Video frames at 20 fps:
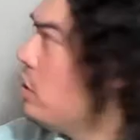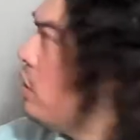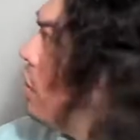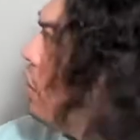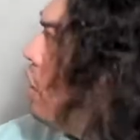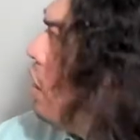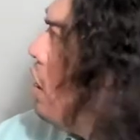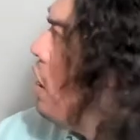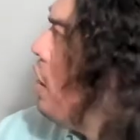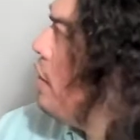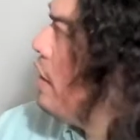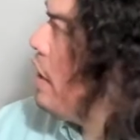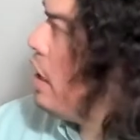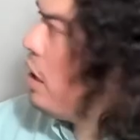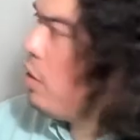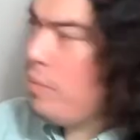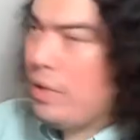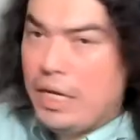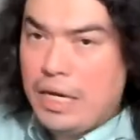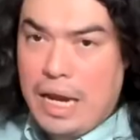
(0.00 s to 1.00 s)
that are
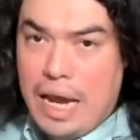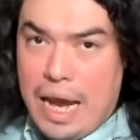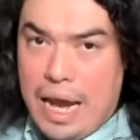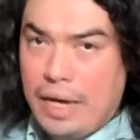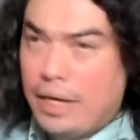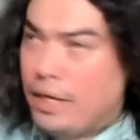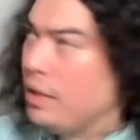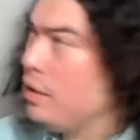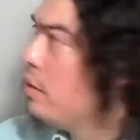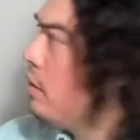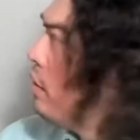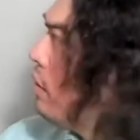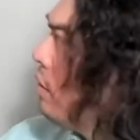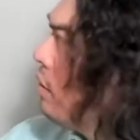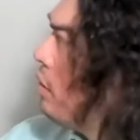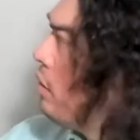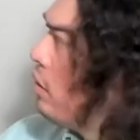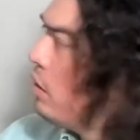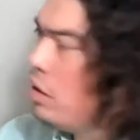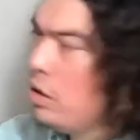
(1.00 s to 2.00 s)
being added,
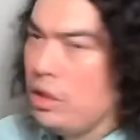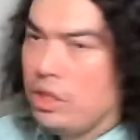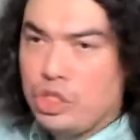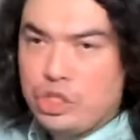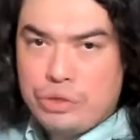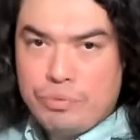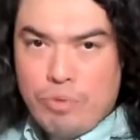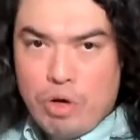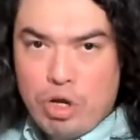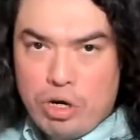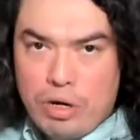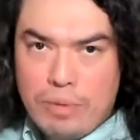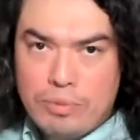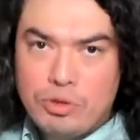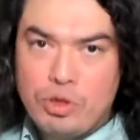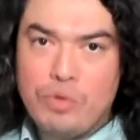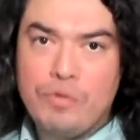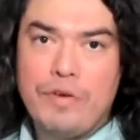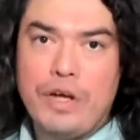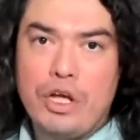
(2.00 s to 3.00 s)
the smaller
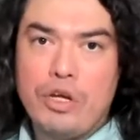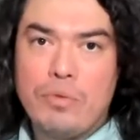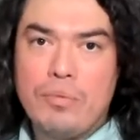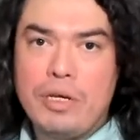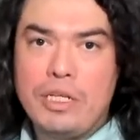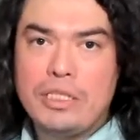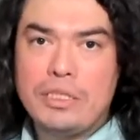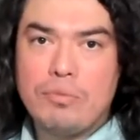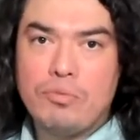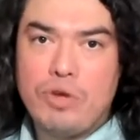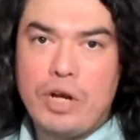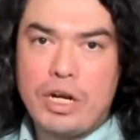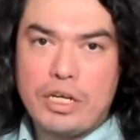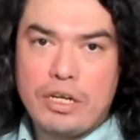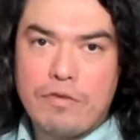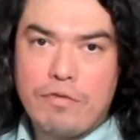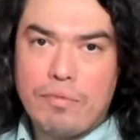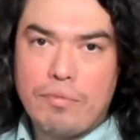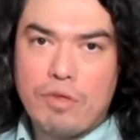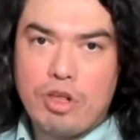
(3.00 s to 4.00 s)
absolute value being subtracted
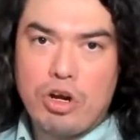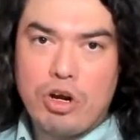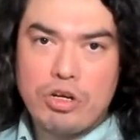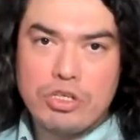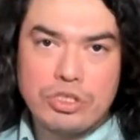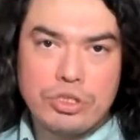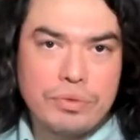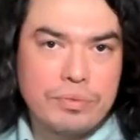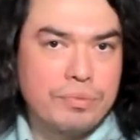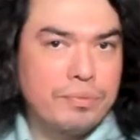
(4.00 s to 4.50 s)
from the larger.